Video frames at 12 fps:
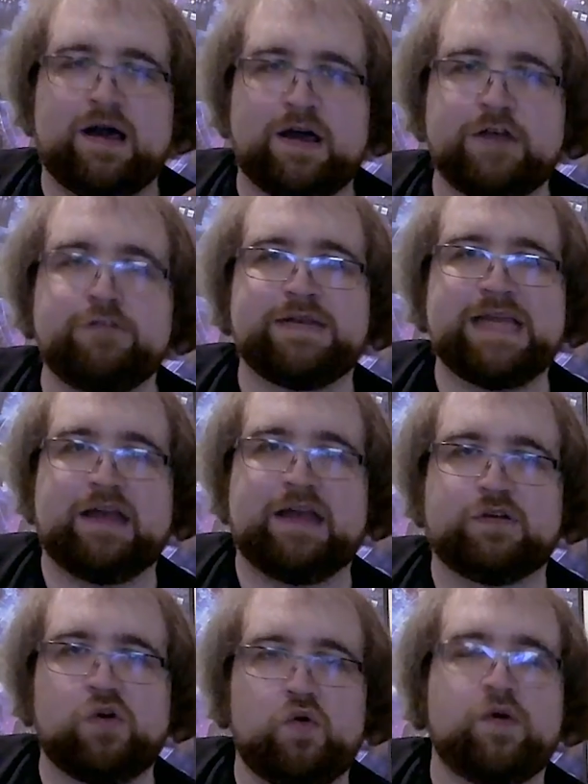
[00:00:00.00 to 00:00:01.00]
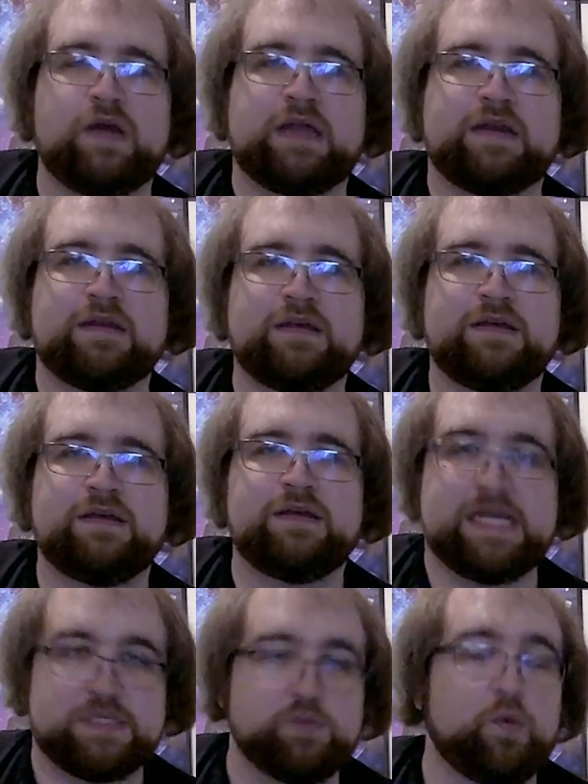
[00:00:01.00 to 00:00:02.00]
100 yen coin
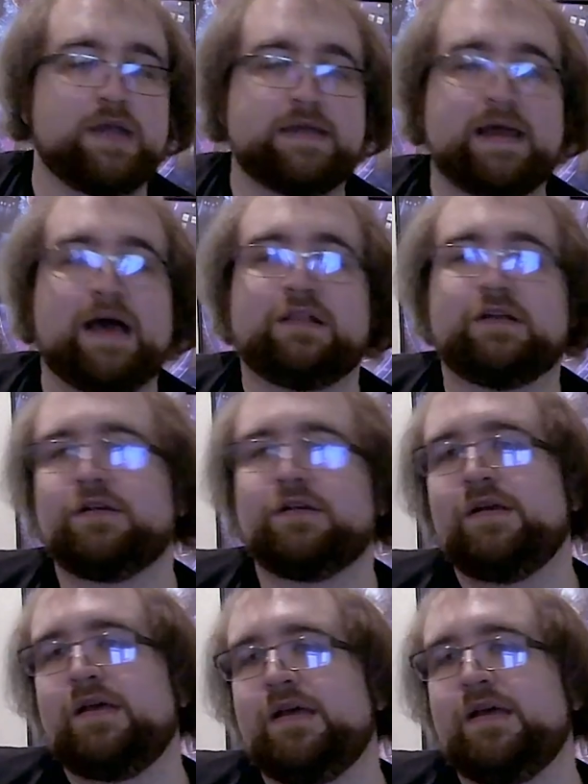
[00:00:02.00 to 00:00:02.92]
is $1.